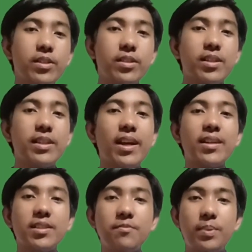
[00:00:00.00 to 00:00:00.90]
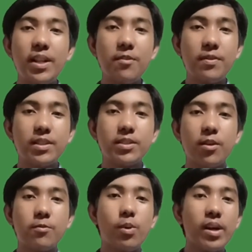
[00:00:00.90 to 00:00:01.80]
on to the negative
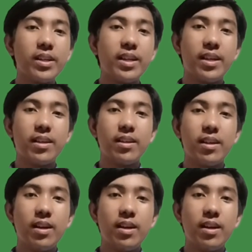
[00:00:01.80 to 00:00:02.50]
benefits of quarrying.